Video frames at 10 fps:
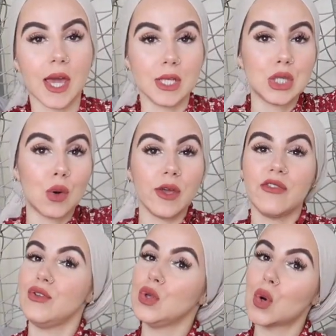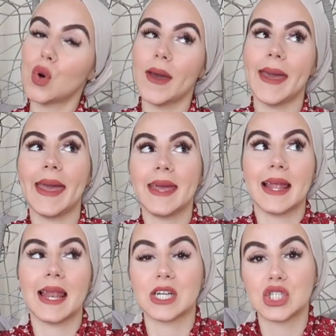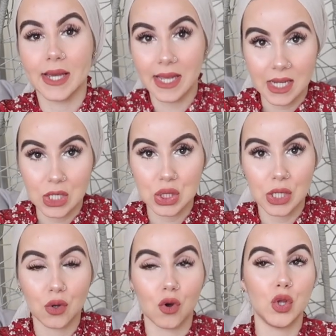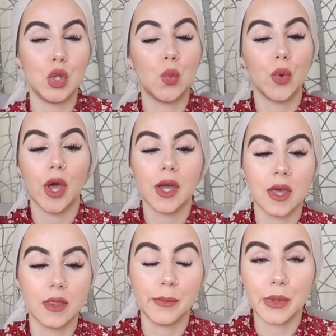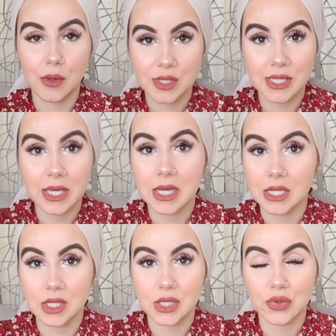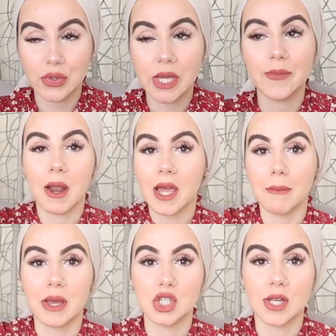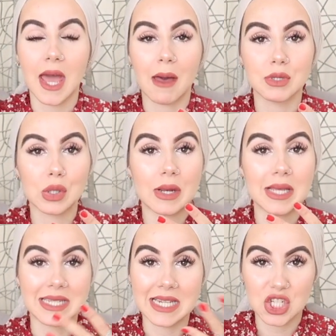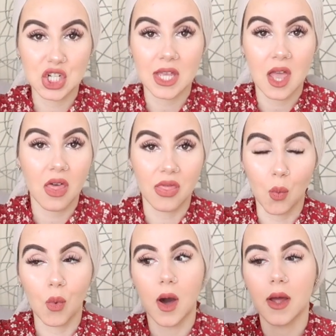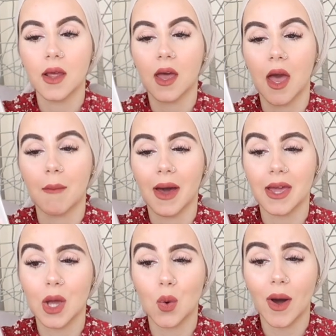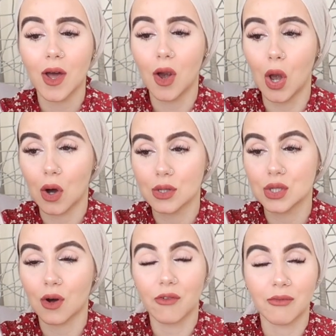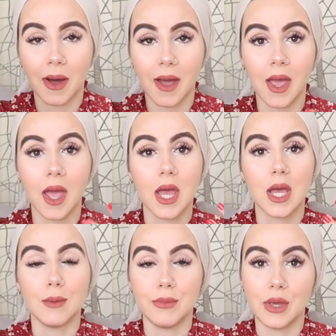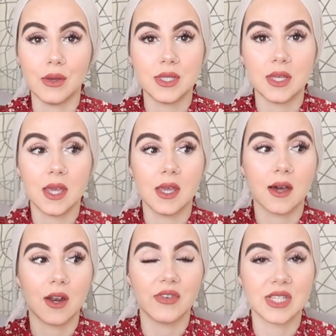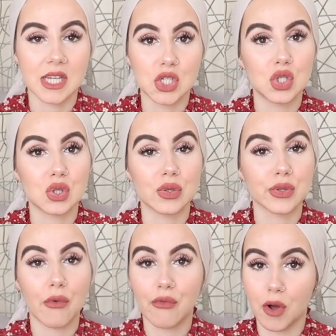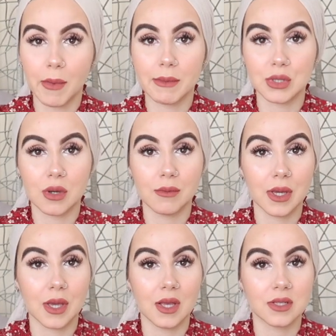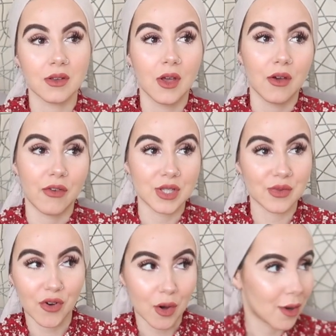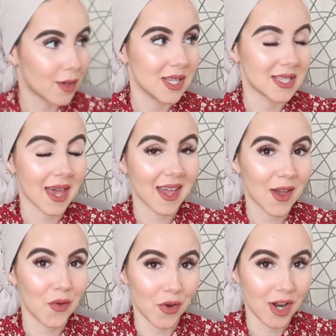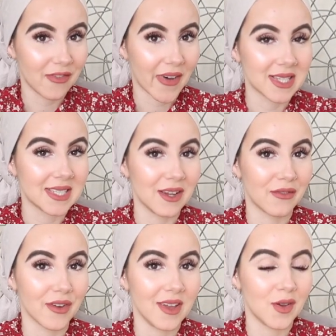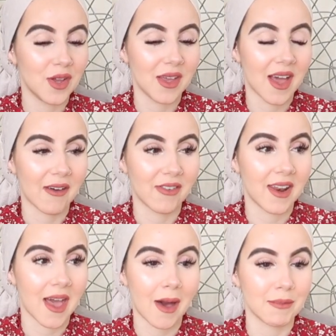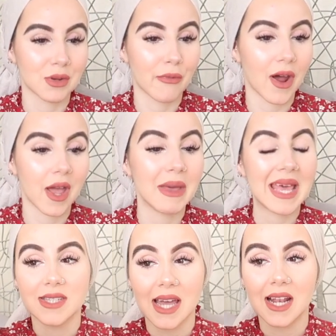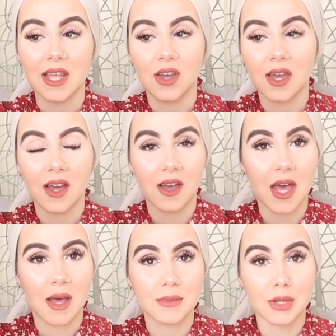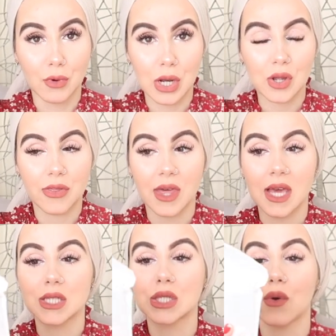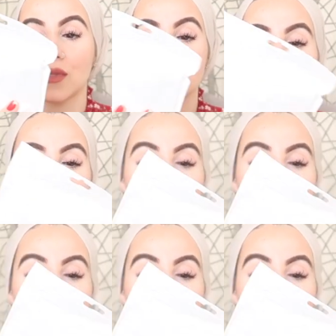so if you're a lash technician or you work in the beauty industry like i mentioned amazon is literally the one um i get quite a lot of my beauty kind of essentials from amazon because first and foremost it's like really fast delivery having amazon prime secondly you can get um, some really good things so this is